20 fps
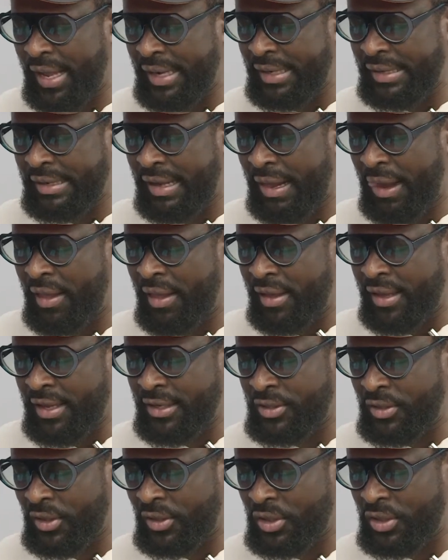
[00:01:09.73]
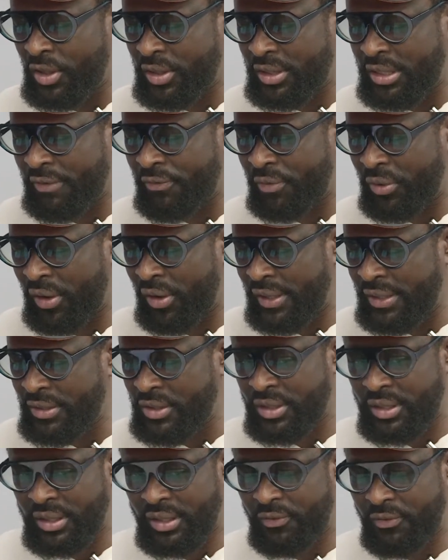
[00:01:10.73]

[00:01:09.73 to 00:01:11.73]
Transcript: and it's not just even us,